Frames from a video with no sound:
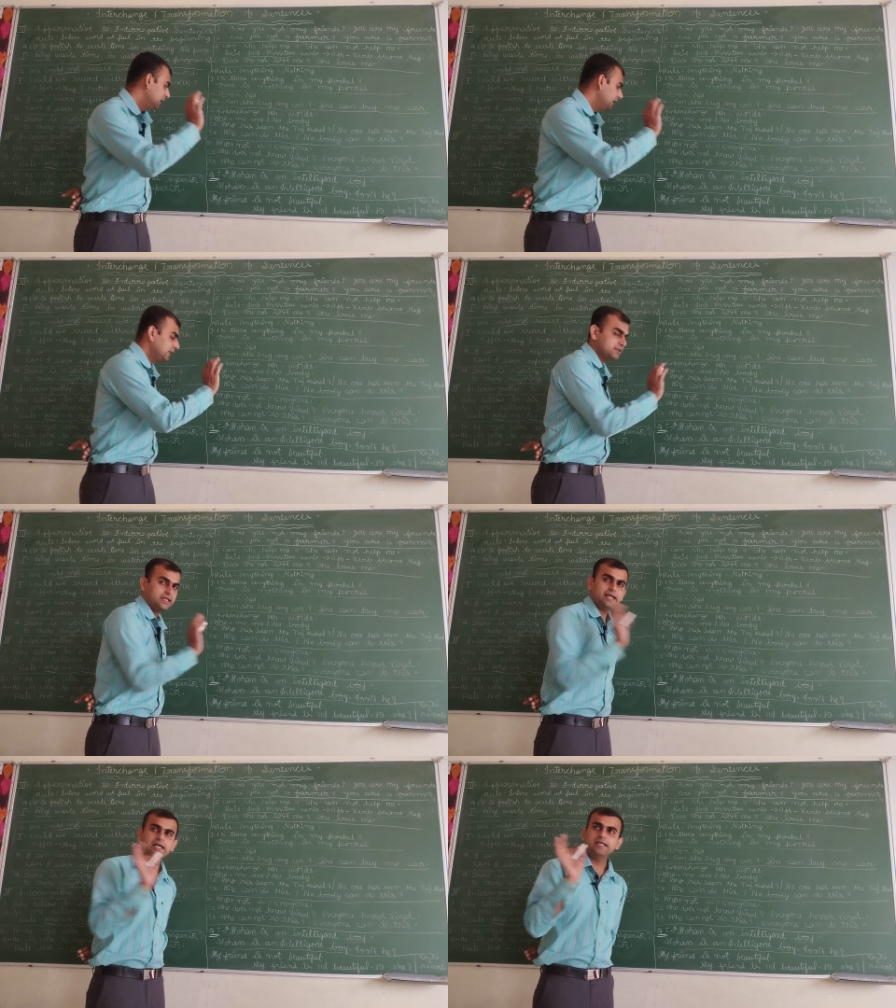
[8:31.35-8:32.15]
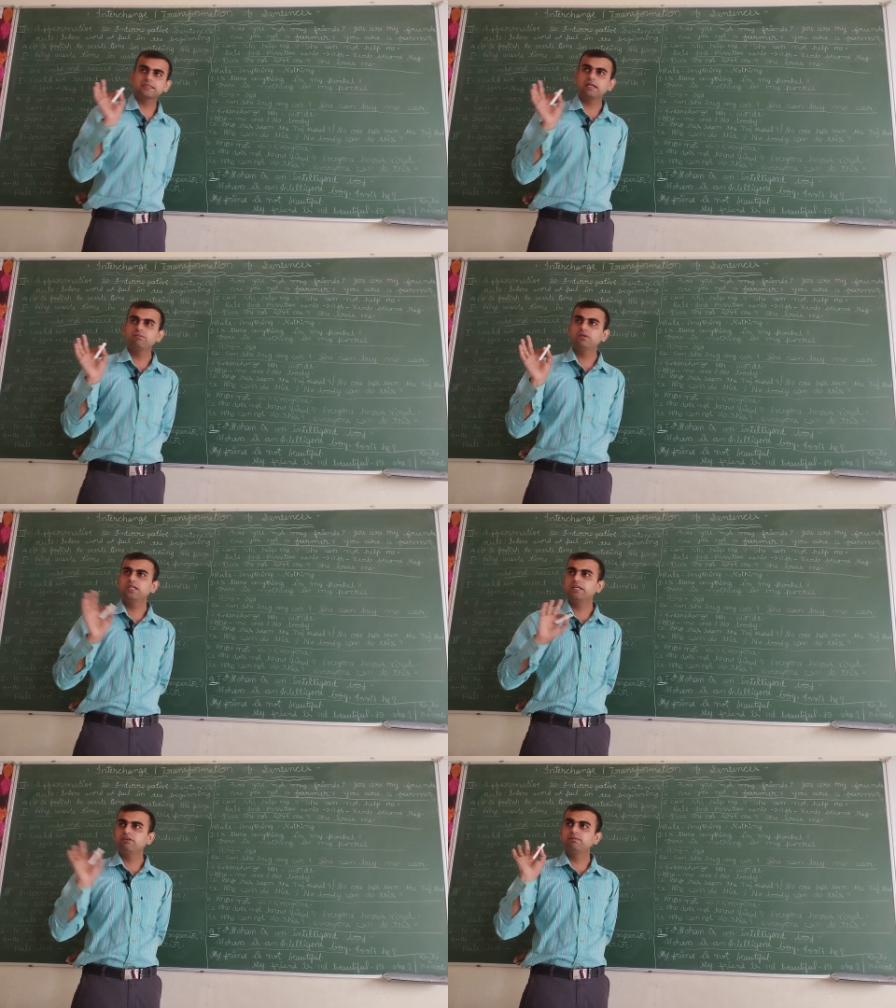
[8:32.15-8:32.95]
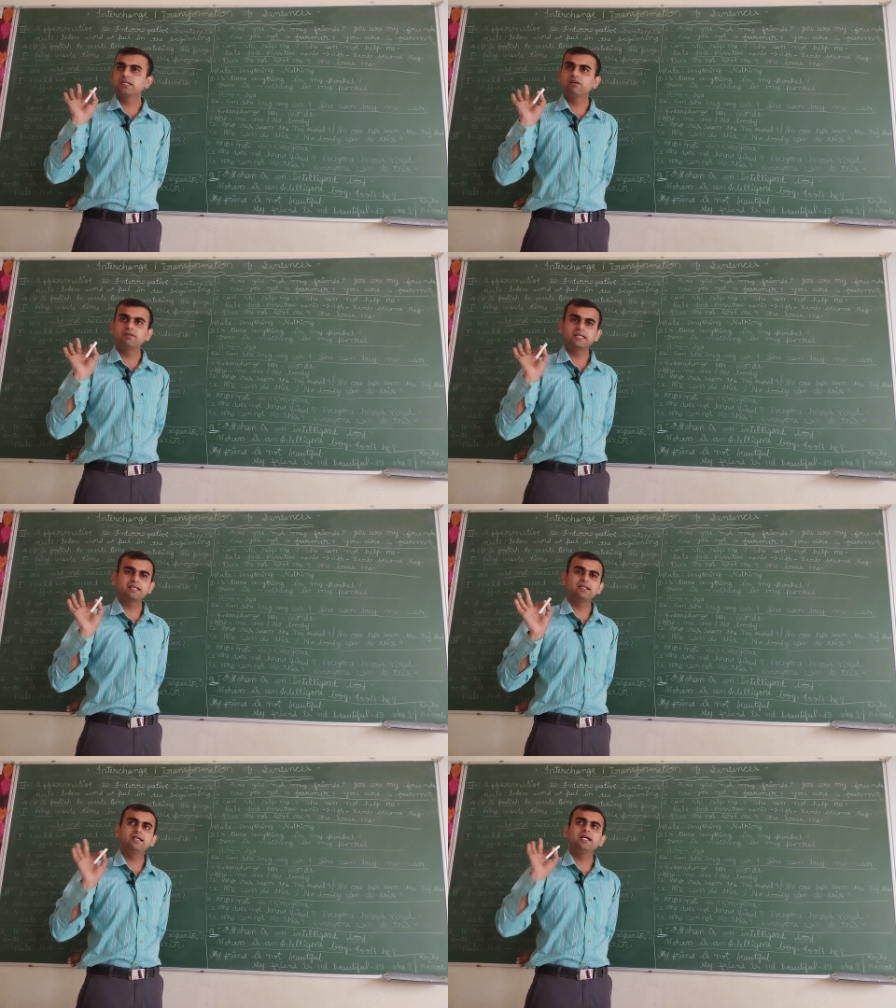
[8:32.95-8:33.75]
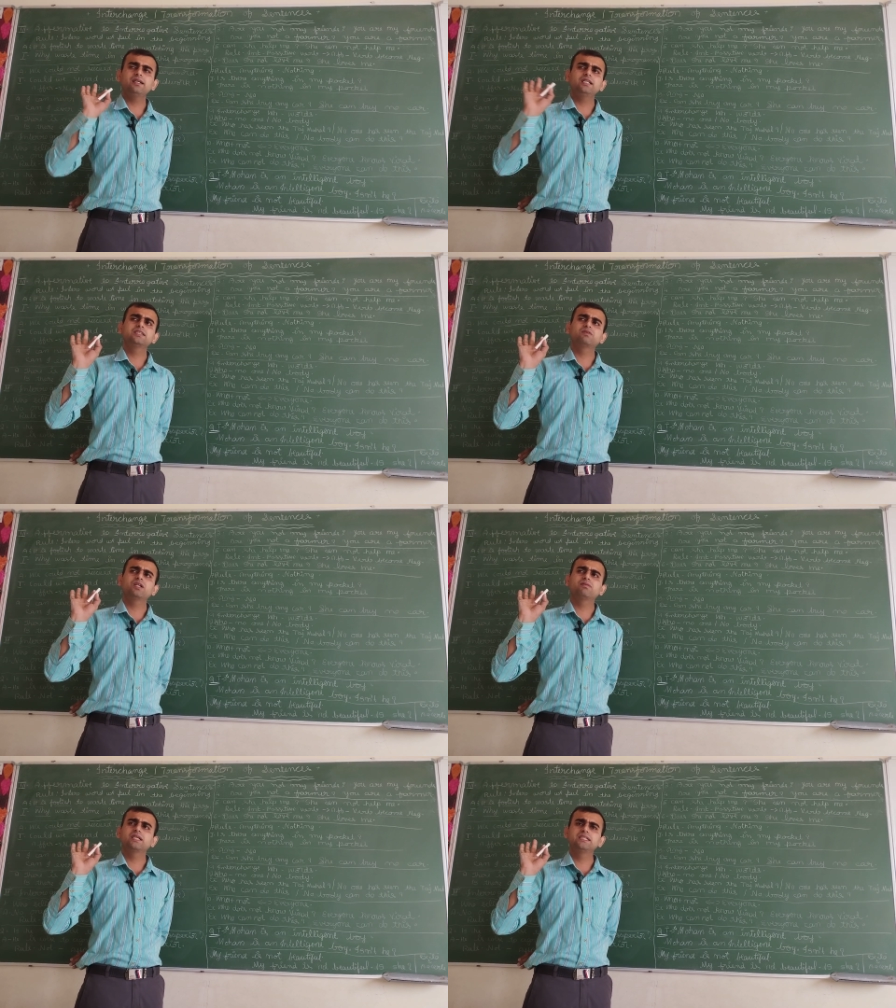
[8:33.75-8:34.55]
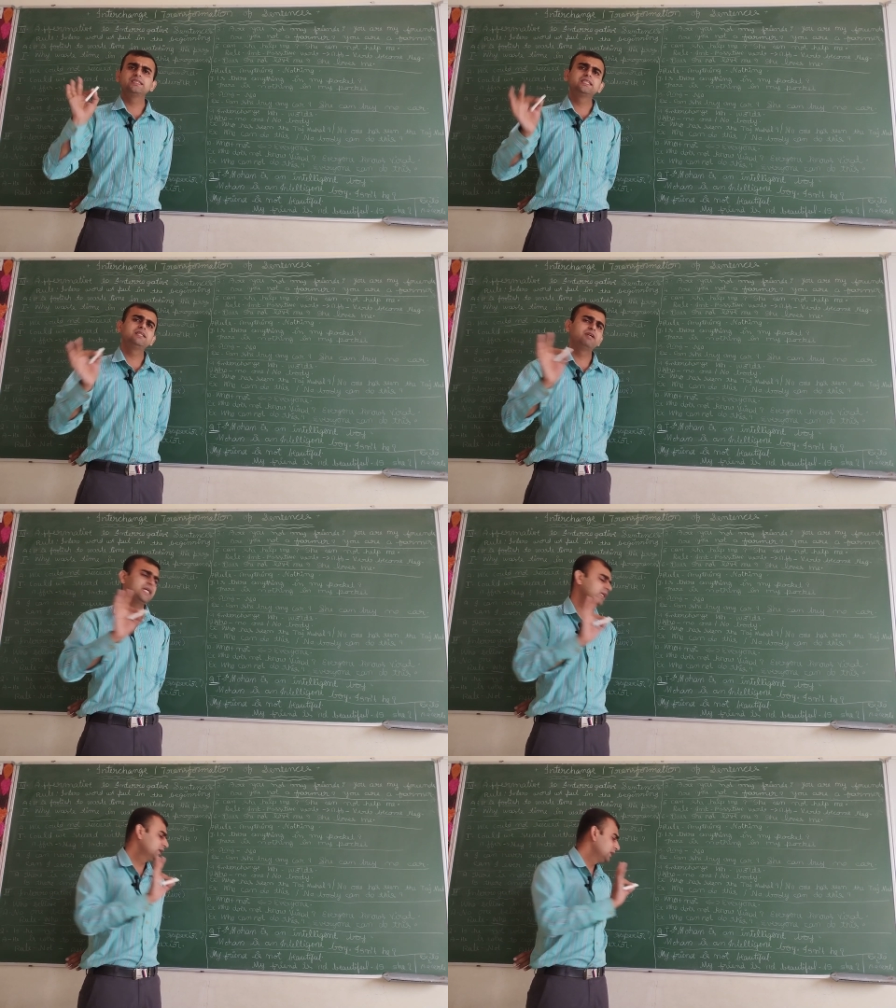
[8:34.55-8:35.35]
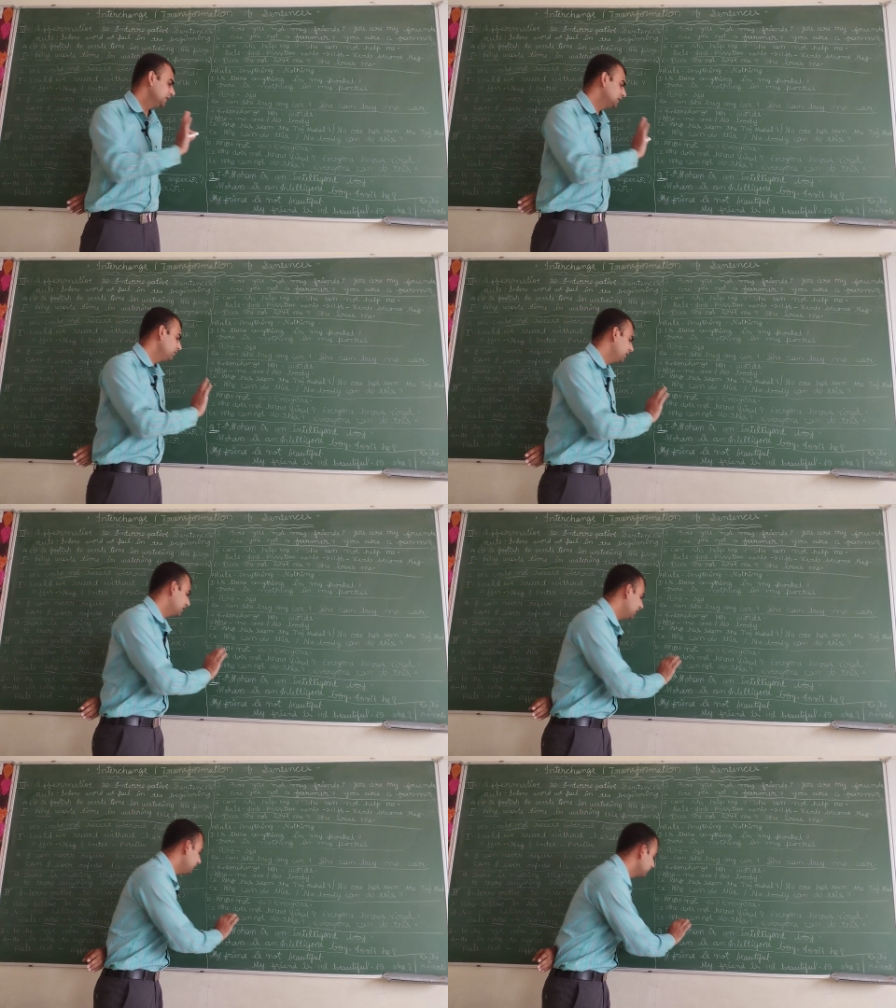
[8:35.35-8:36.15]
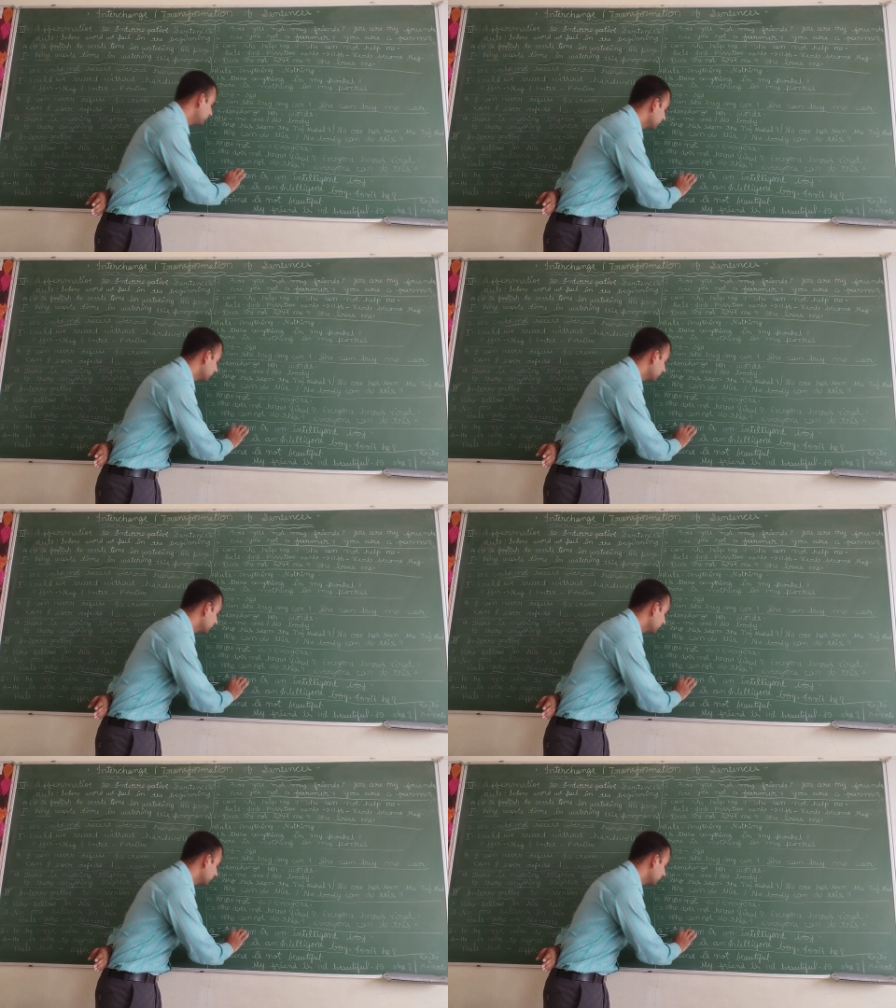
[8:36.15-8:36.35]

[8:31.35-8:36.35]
Let us take an example. It will become very clear. It is one of the easy method.